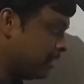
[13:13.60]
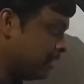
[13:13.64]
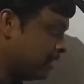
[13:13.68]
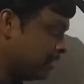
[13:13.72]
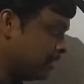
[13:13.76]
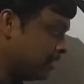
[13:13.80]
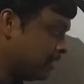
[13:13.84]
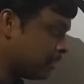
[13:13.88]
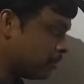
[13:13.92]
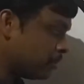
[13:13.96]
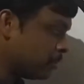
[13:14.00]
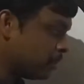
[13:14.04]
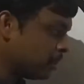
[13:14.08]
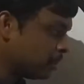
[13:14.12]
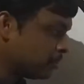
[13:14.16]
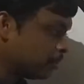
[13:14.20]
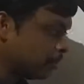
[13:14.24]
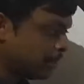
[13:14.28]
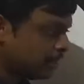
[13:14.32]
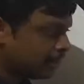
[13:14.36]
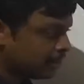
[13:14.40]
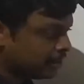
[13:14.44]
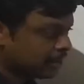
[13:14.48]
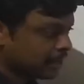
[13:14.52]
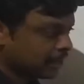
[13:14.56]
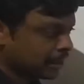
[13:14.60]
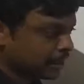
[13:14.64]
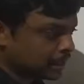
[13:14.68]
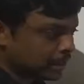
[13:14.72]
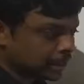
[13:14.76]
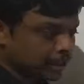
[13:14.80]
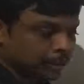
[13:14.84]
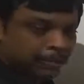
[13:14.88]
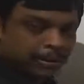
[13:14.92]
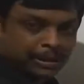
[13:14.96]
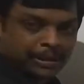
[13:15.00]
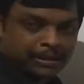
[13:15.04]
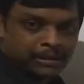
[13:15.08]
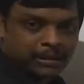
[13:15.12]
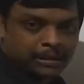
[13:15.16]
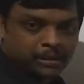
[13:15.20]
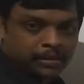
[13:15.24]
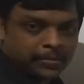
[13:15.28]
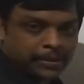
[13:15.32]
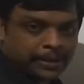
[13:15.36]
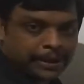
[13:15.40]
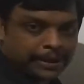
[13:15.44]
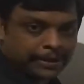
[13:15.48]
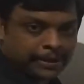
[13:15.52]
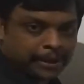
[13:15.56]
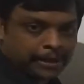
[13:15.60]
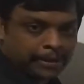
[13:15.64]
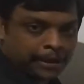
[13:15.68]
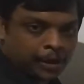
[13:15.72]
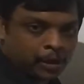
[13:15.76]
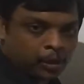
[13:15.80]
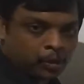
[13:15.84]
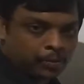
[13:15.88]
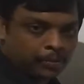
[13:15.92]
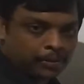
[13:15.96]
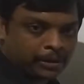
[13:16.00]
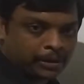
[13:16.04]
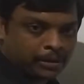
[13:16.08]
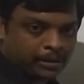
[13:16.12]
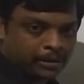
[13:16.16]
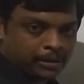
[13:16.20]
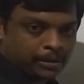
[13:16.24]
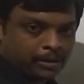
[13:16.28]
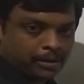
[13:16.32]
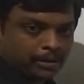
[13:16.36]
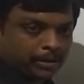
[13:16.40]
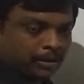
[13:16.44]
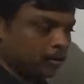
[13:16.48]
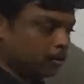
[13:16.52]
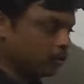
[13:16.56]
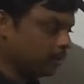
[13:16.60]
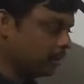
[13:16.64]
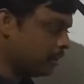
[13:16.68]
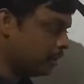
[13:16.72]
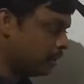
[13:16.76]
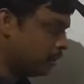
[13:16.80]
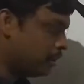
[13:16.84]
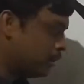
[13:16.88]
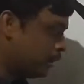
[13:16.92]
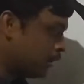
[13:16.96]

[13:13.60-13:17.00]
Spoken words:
then this must be rejected by this finite automata. Okay.